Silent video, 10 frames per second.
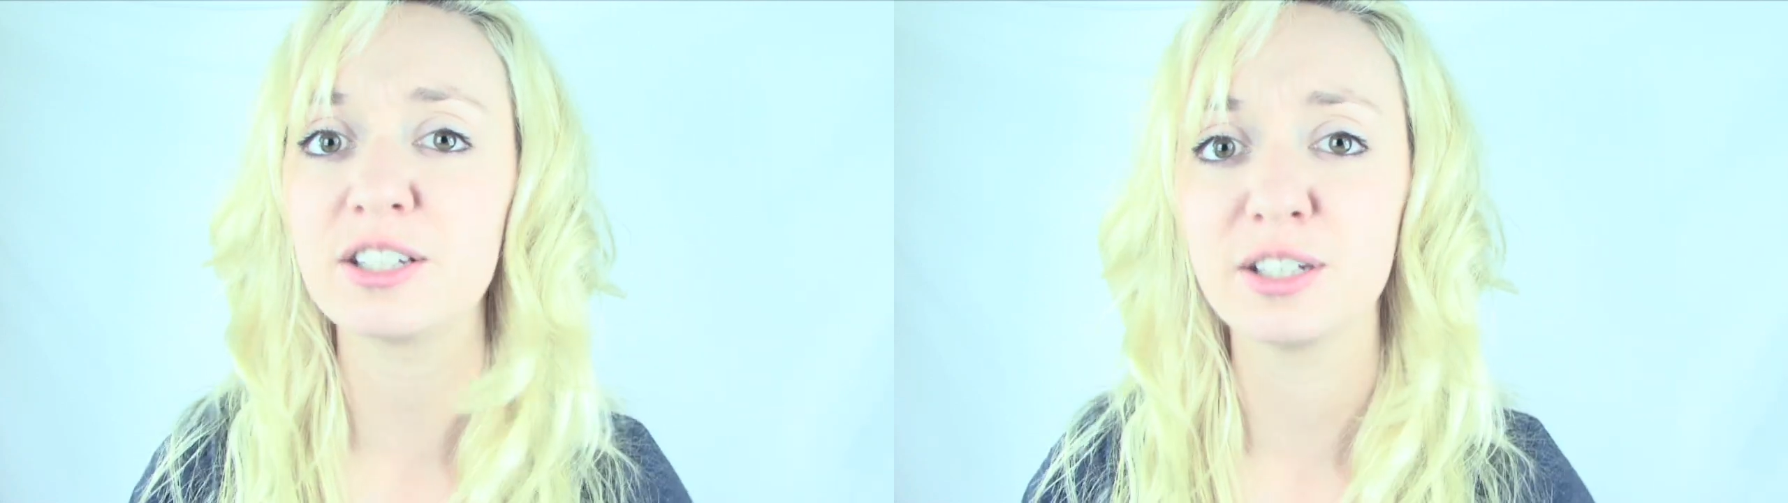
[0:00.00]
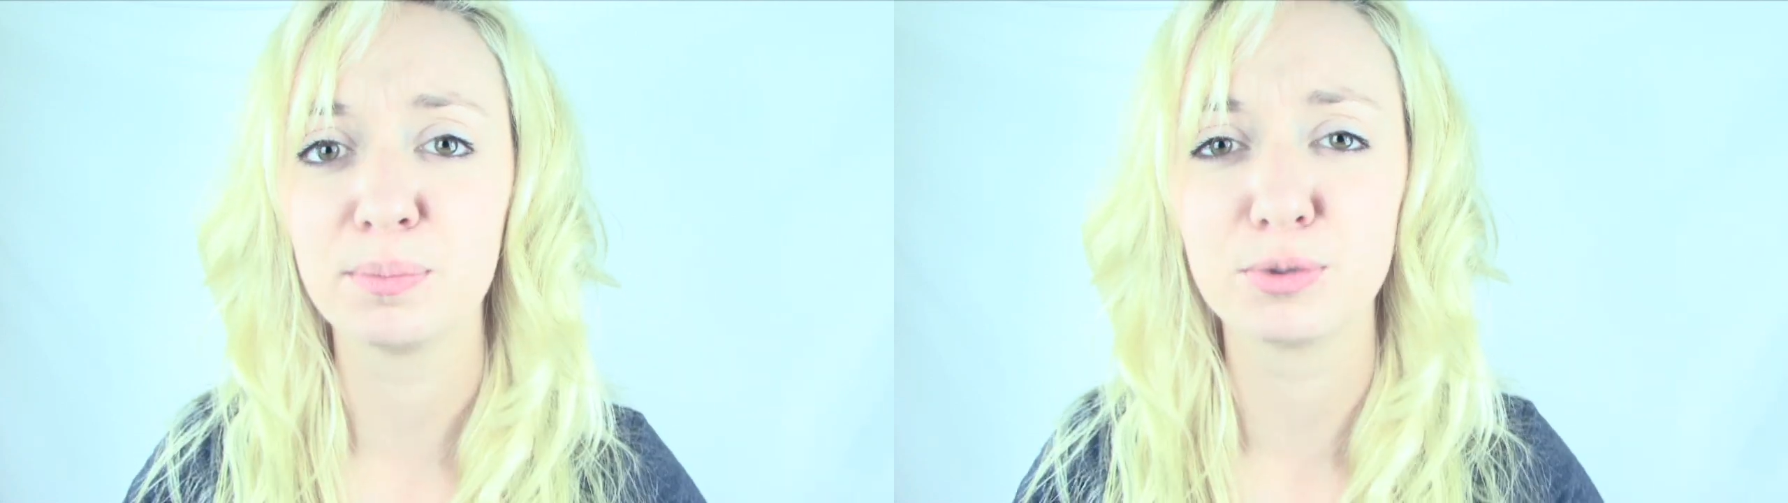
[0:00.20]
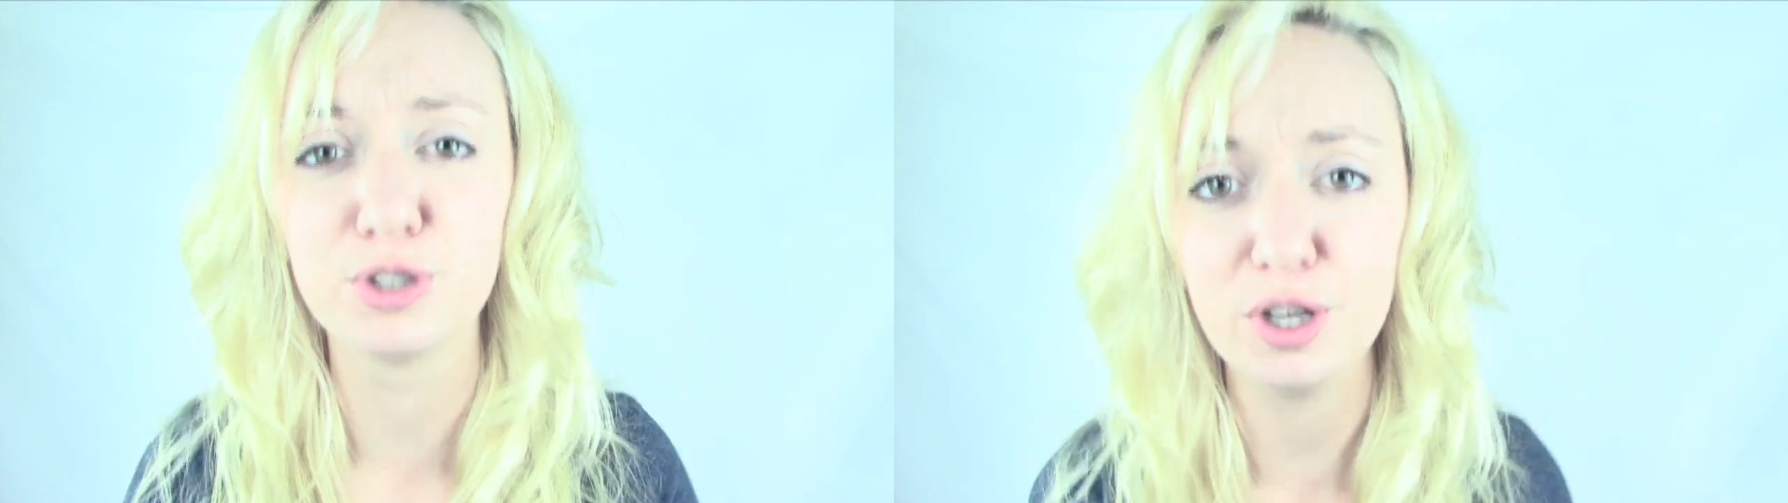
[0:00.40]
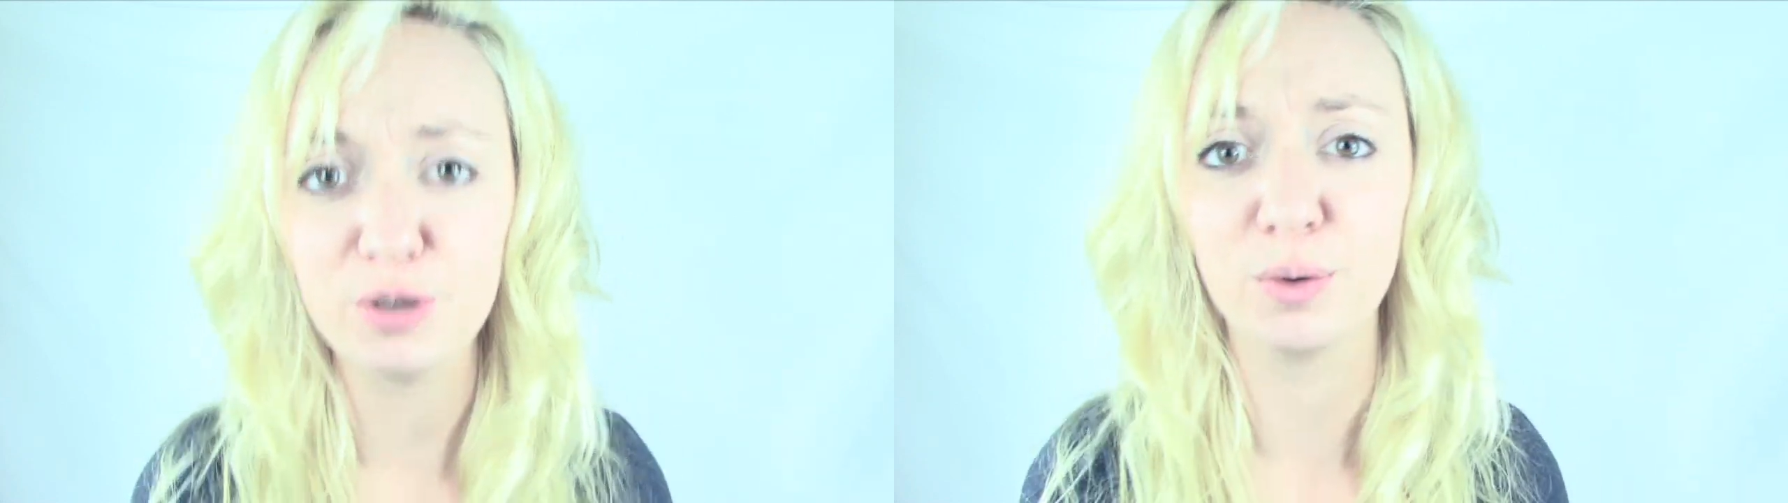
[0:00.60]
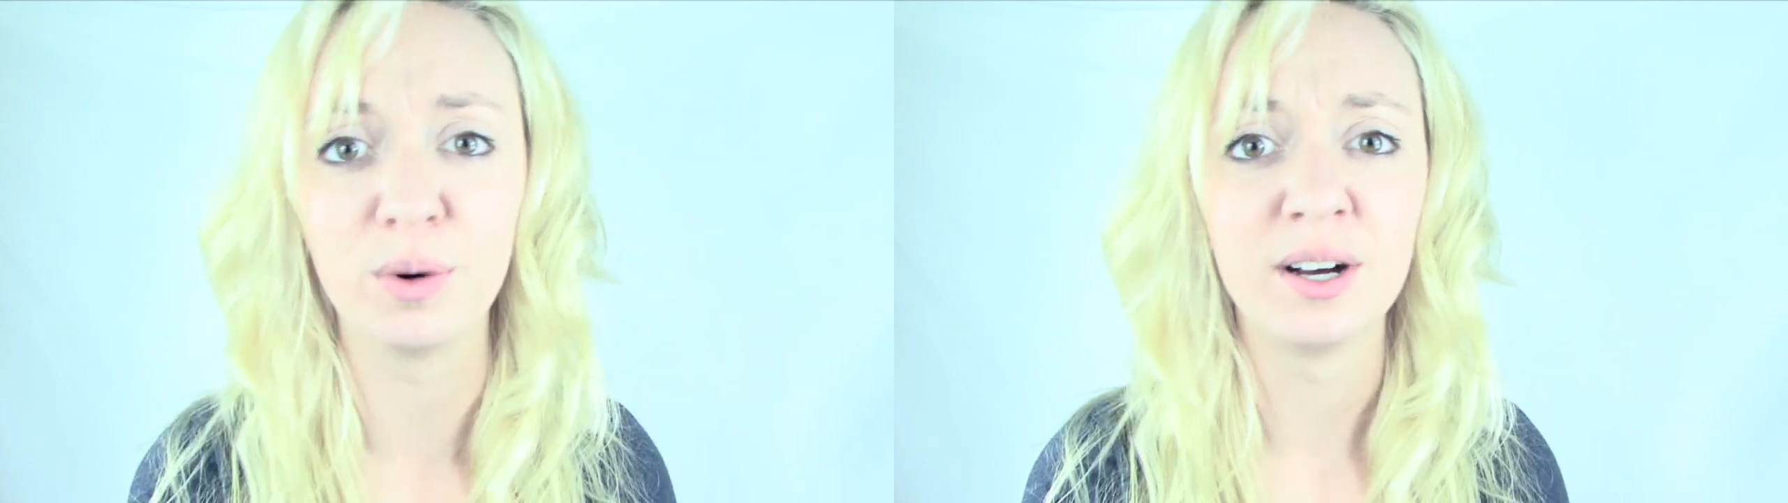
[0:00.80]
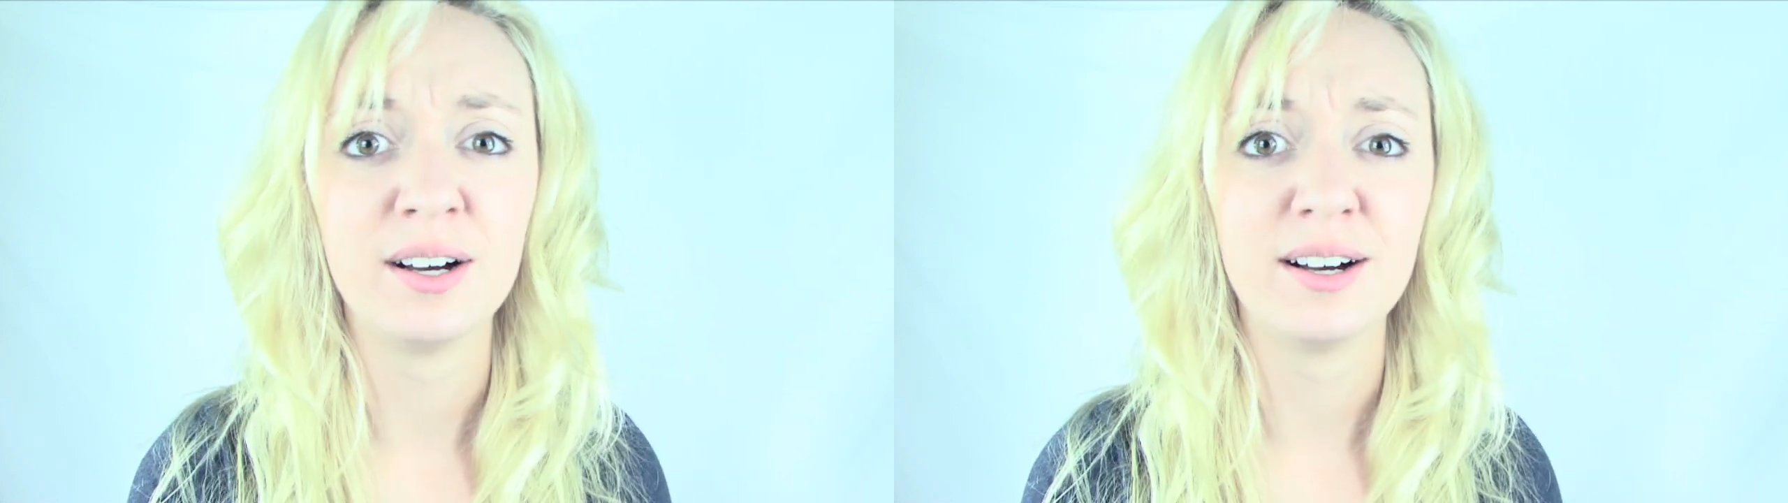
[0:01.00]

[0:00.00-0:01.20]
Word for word: subdue